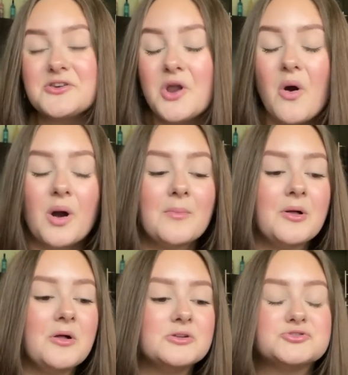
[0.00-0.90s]

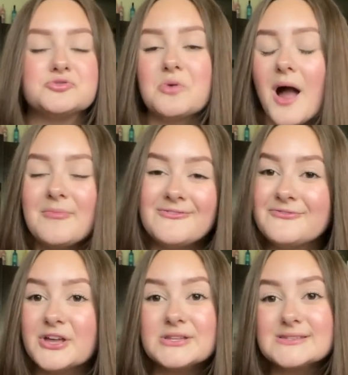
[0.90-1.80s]
normal,
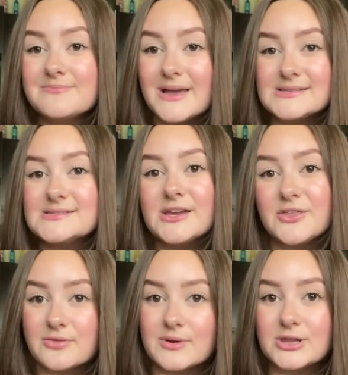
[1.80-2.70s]
drama-filled domestic
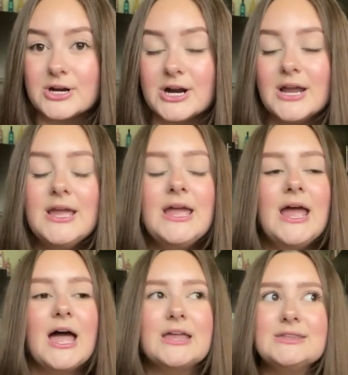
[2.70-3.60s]
thriller.
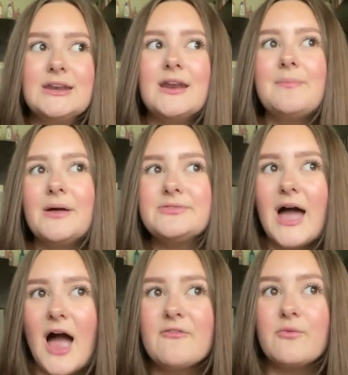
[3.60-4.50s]
And then at about the
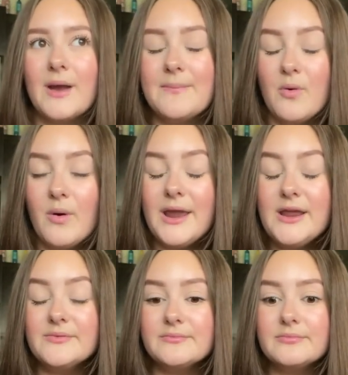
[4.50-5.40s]
halfway
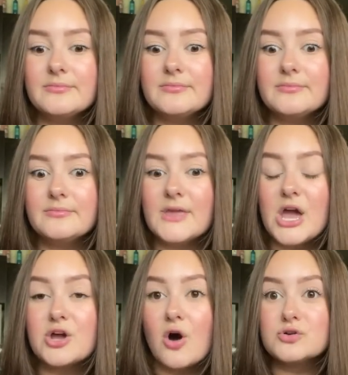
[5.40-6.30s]
point,
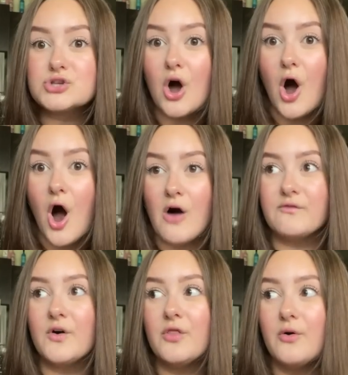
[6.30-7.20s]
it goes
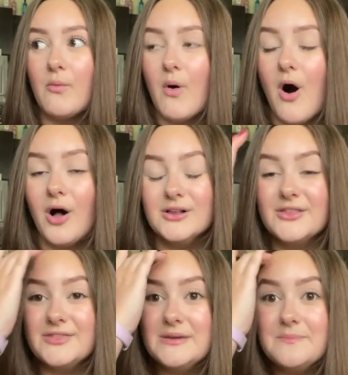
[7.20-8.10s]
off the
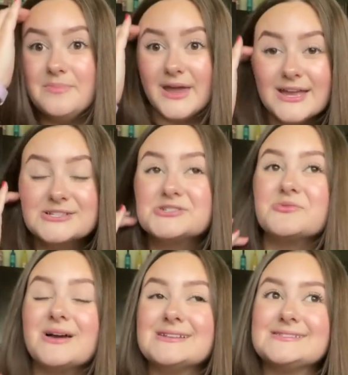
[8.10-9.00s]
wall. The biggest
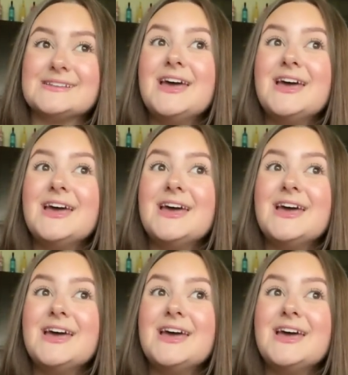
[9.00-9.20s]
twist